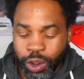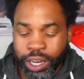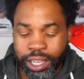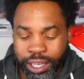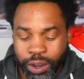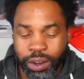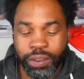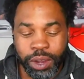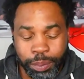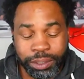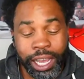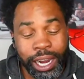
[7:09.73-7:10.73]
You know,
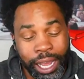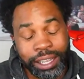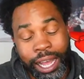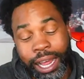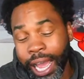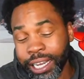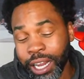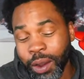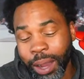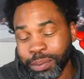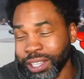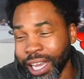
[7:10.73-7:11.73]
I
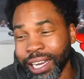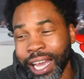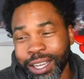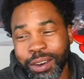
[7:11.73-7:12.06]
know